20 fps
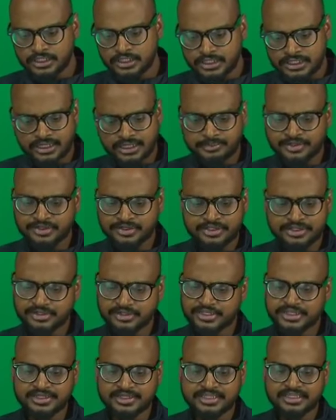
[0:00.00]
Coming to
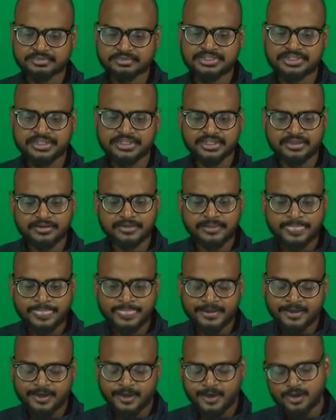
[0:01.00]
inorganic chemistry,
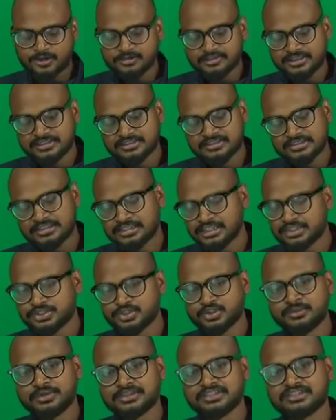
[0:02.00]
always there are
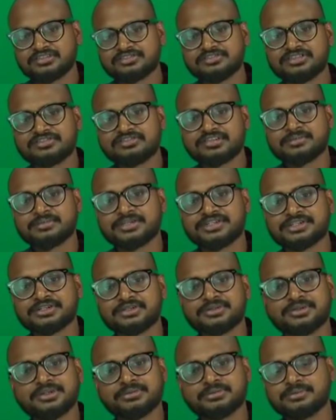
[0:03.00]
so much of information
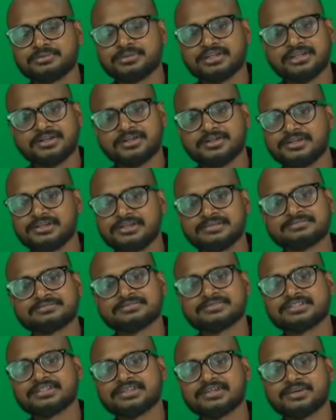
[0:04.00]
to remember and all
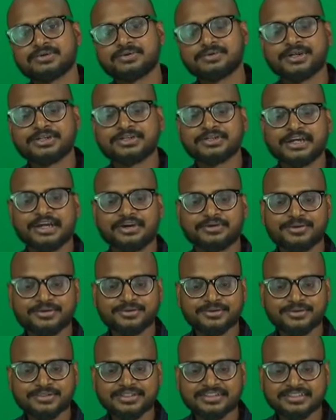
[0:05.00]
what you have to
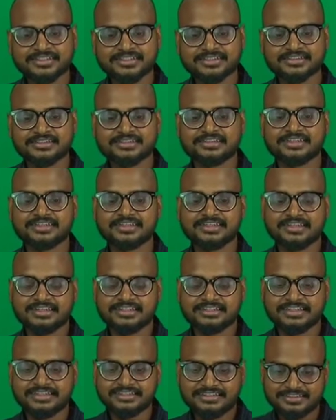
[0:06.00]
do is
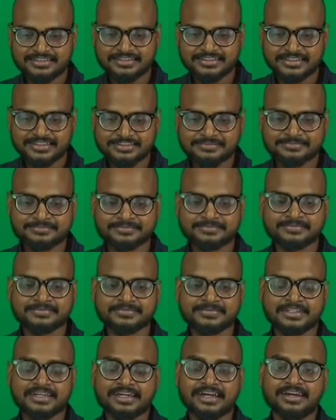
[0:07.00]
just sit
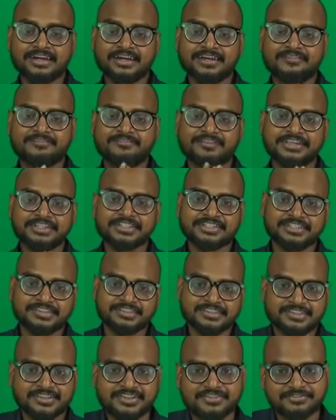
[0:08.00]
first
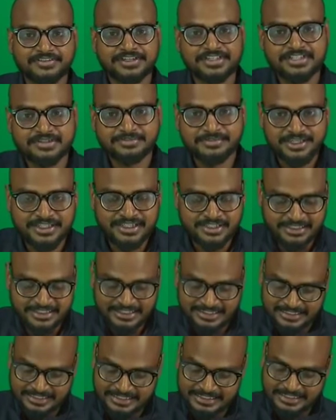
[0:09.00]
first basic
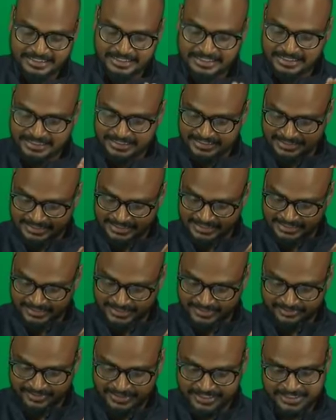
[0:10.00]

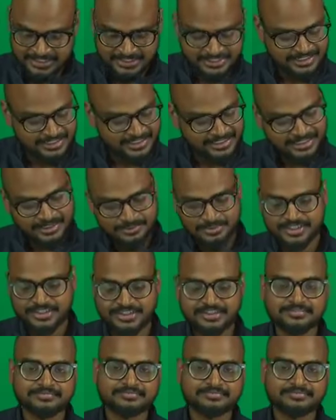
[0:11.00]
first again i'm saying